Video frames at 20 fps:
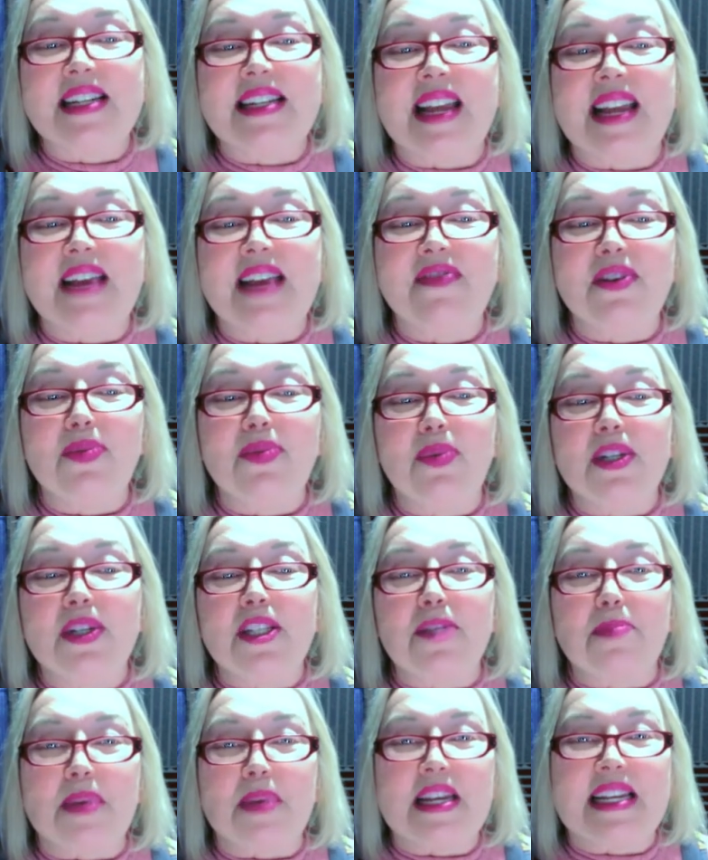David
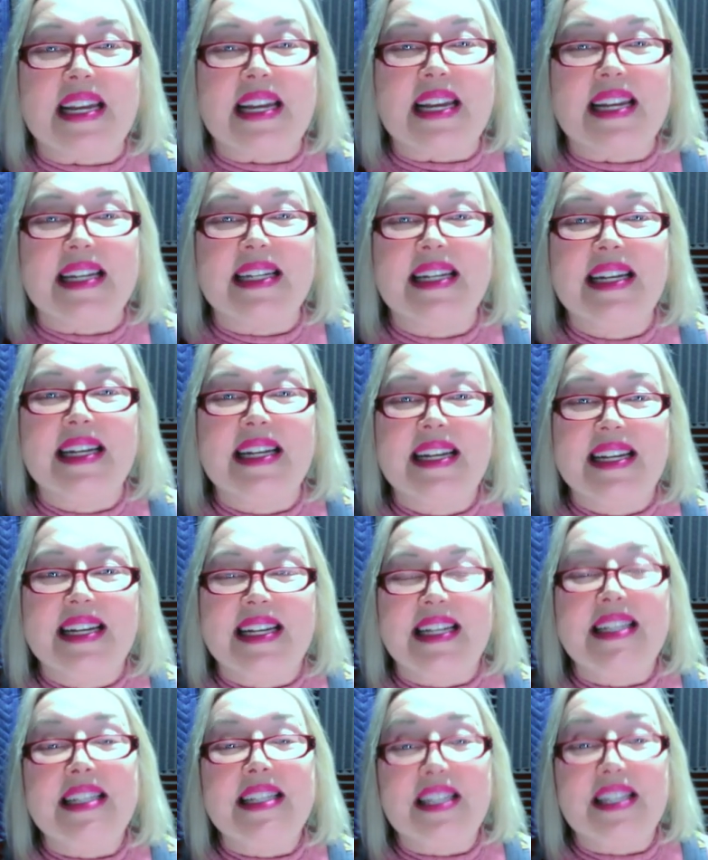was speaking
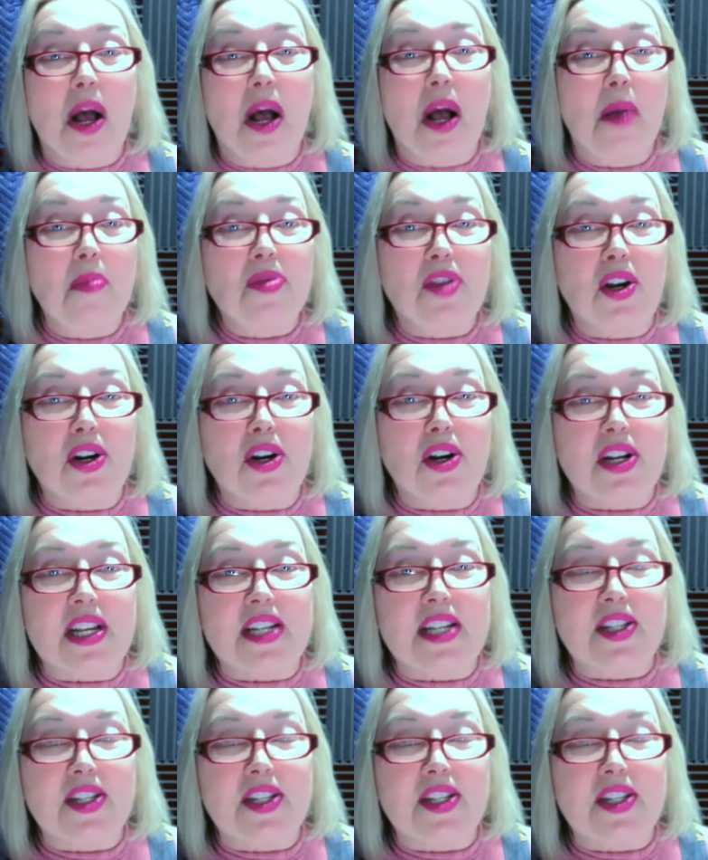in Psalm 30.